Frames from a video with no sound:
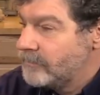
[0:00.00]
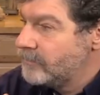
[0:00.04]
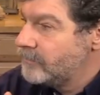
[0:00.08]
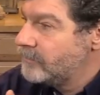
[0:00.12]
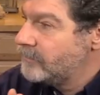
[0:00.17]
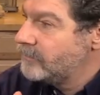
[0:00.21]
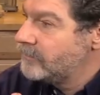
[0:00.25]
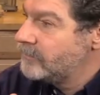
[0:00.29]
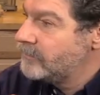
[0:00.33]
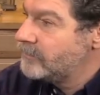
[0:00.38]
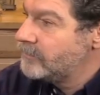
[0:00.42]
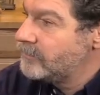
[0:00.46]

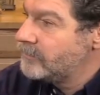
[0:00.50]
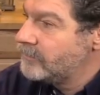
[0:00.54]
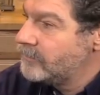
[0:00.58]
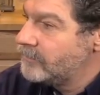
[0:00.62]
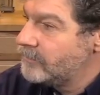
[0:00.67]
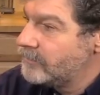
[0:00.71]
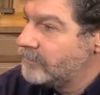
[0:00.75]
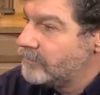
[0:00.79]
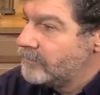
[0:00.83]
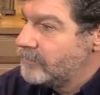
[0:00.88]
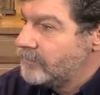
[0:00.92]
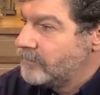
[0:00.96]

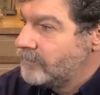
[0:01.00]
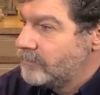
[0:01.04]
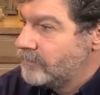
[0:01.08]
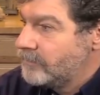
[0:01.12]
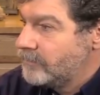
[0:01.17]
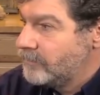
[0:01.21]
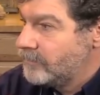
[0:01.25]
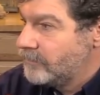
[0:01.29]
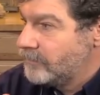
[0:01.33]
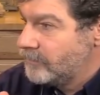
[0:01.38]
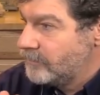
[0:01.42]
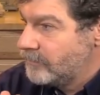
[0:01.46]

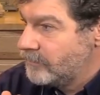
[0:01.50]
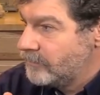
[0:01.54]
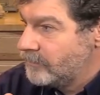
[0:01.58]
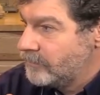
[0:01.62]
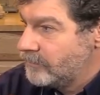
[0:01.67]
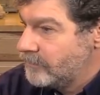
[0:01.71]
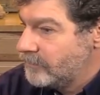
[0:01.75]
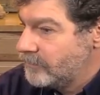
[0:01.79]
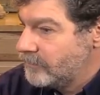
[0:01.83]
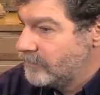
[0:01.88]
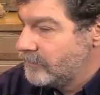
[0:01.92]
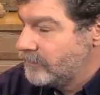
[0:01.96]

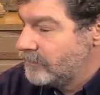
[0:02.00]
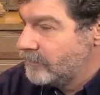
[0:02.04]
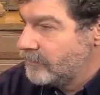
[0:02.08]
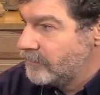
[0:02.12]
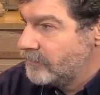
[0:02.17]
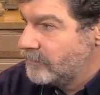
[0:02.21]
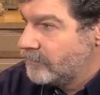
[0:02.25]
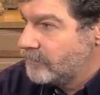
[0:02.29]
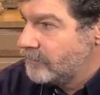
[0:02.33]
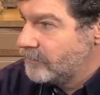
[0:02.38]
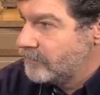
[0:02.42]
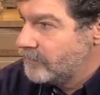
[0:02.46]

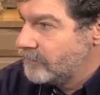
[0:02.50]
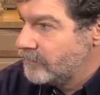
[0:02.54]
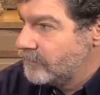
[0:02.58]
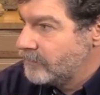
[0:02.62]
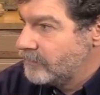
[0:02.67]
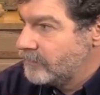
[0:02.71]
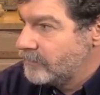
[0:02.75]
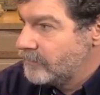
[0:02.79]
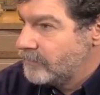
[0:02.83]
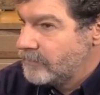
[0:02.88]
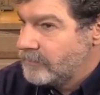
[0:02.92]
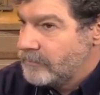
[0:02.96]

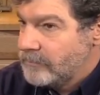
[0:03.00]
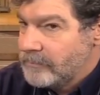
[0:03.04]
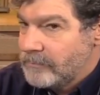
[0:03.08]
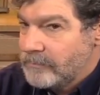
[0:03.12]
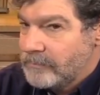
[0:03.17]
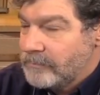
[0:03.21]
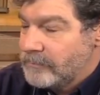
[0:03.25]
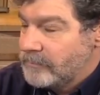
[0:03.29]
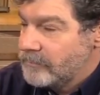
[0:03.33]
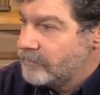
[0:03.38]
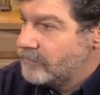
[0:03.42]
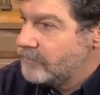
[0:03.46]

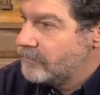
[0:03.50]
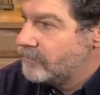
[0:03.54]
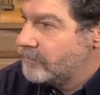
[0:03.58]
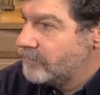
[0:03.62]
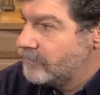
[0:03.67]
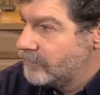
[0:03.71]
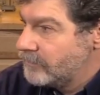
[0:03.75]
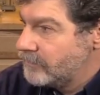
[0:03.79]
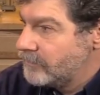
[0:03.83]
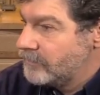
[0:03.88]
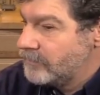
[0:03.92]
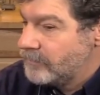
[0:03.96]

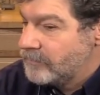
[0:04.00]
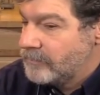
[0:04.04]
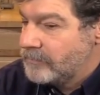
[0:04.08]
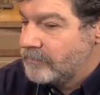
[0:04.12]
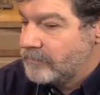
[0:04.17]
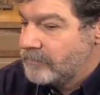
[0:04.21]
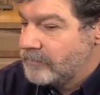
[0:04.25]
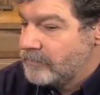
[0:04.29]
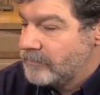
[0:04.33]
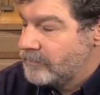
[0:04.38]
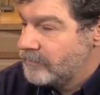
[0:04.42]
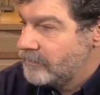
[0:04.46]

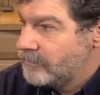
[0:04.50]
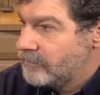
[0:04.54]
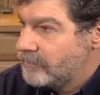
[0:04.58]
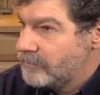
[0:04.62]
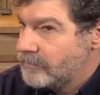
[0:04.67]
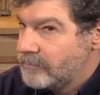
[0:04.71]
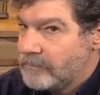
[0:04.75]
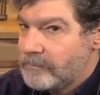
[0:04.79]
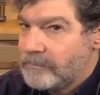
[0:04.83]
(not speaking)